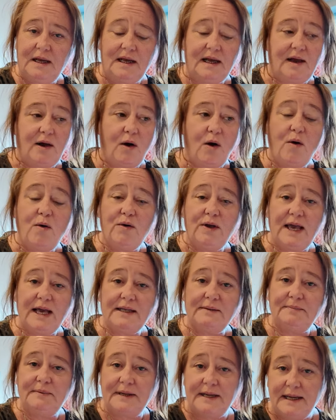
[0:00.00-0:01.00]
He'd go, oh,
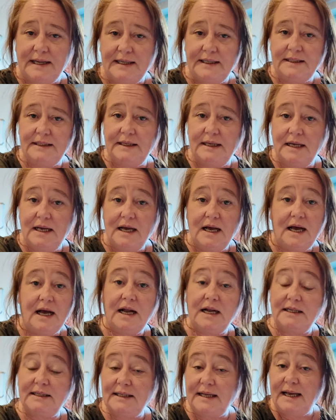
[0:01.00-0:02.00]
yes, please.
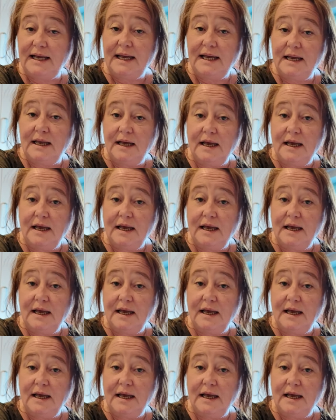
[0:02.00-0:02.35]
And I'd say,